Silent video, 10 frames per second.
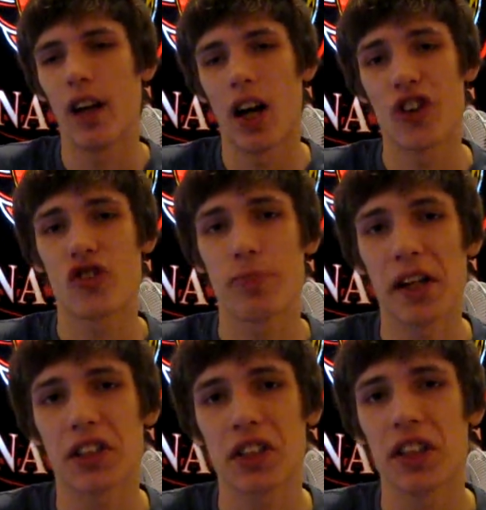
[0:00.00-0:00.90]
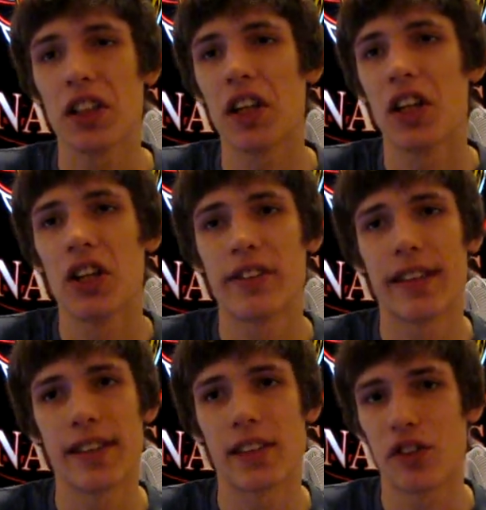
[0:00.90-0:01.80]
Especially
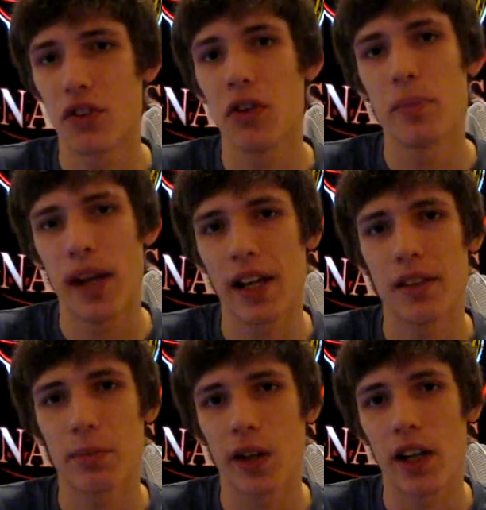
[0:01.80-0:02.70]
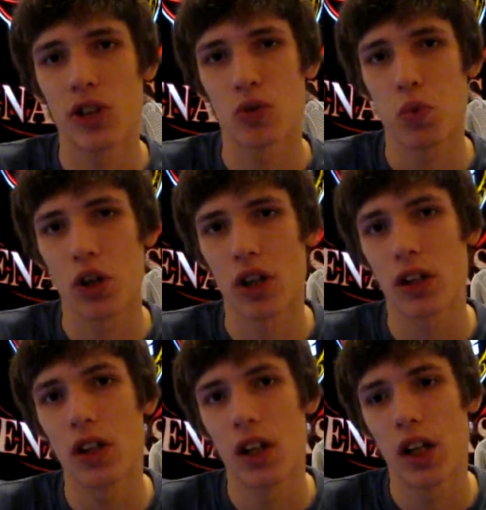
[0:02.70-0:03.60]
since the 2 main players were